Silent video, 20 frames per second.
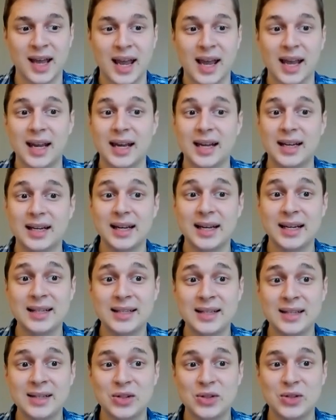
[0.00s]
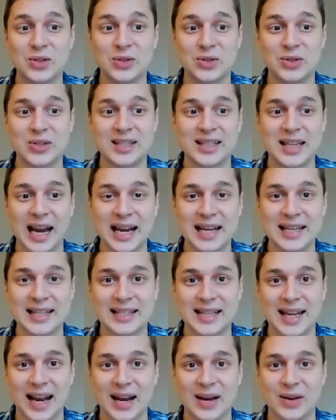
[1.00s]
It isn't to stay
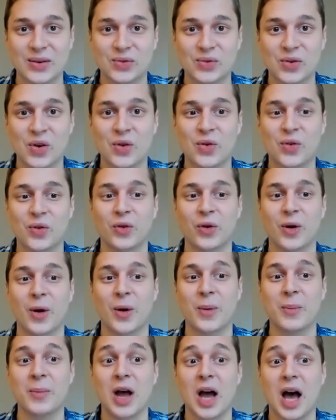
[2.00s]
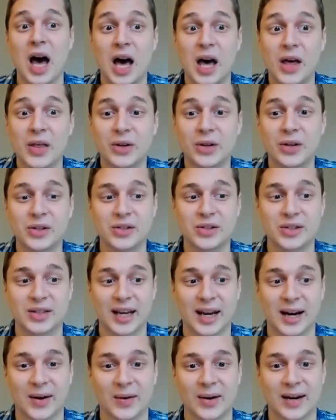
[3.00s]
safe from other
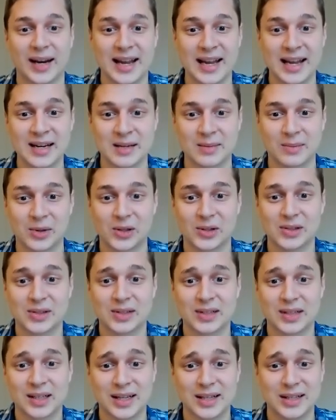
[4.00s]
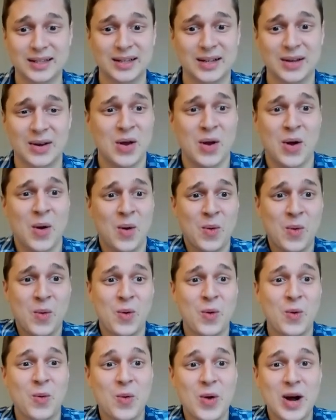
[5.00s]
scary animals. 'Cause
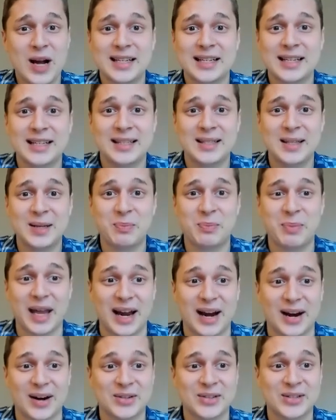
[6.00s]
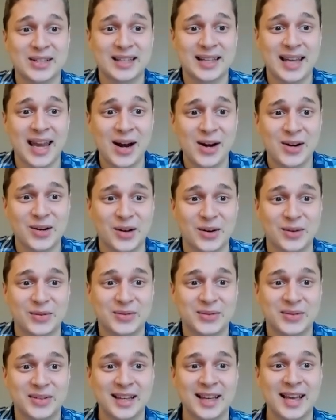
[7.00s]
what is the bear scared of?
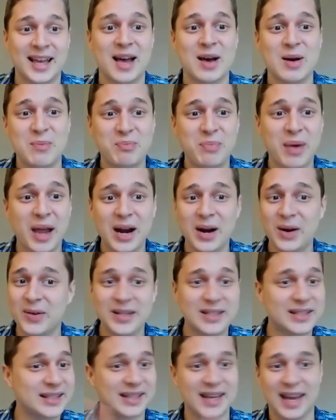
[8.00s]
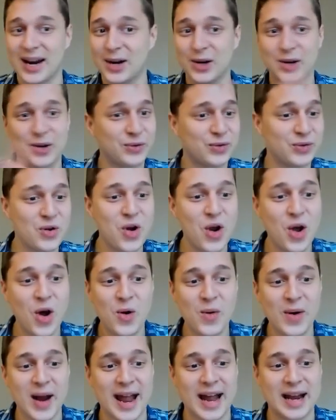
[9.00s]
A bear is scared of no
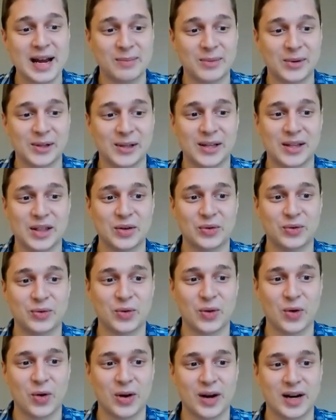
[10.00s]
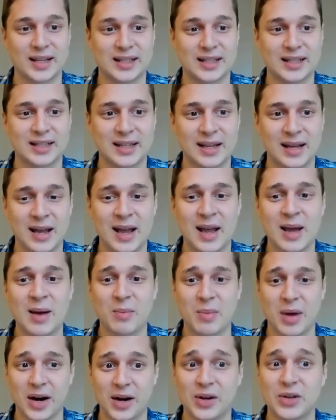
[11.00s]
animal in the forest.
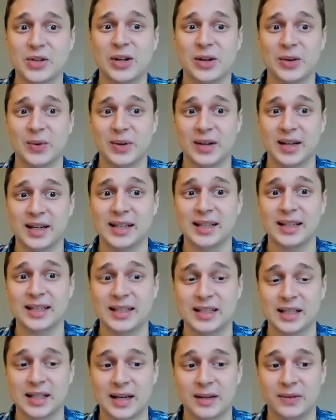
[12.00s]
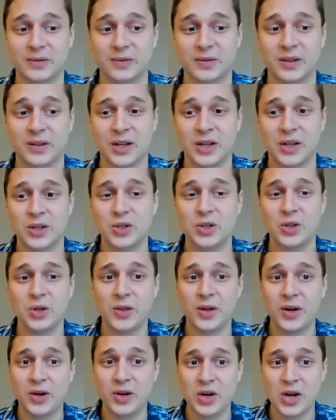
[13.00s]
Bears are really tough, so
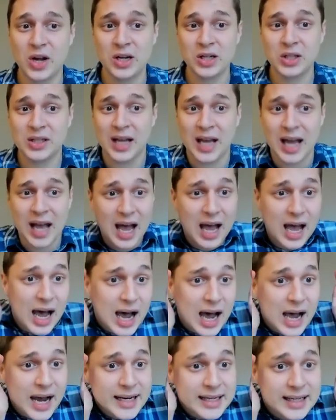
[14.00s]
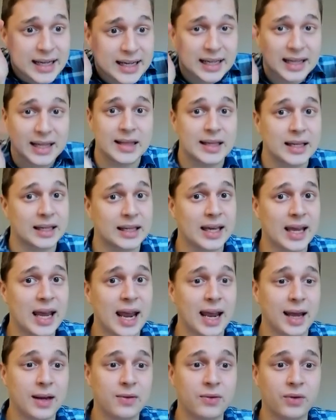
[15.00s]
they're not hiding in the
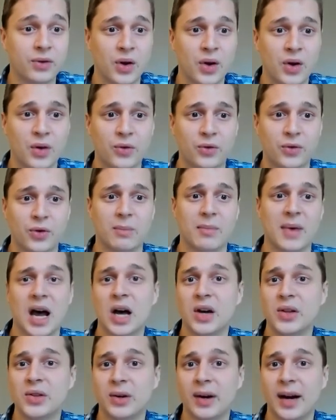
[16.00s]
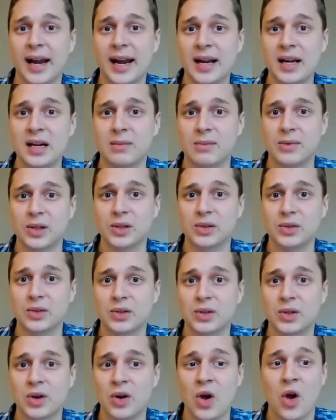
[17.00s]
cave from other animals.
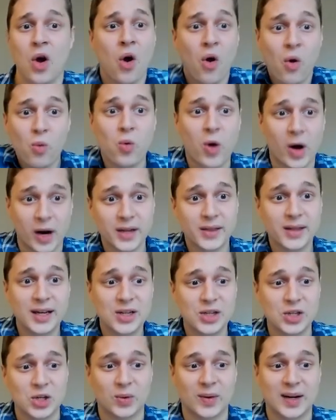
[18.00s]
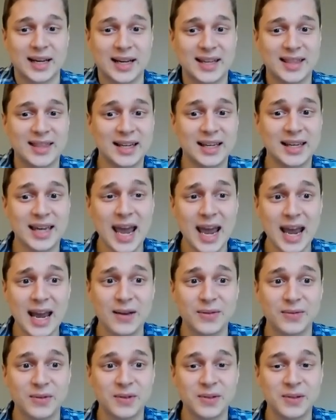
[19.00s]
What are they doing in the cave?